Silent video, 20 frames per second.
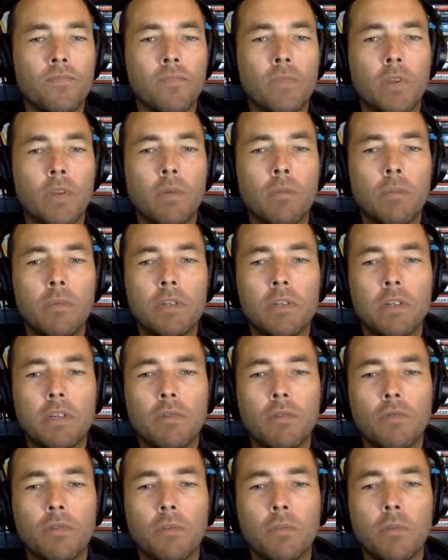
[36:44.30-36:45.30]
Let me see
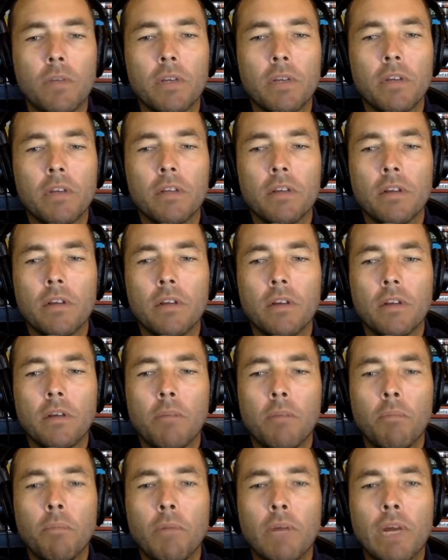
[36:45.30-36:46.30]
for a minute.
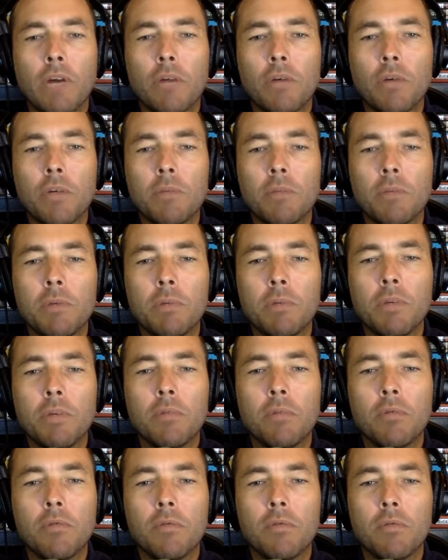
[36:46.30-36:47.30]
Bear with me,
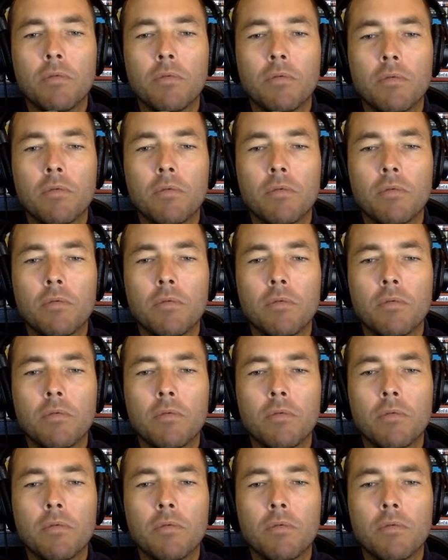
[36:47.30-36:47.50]
people.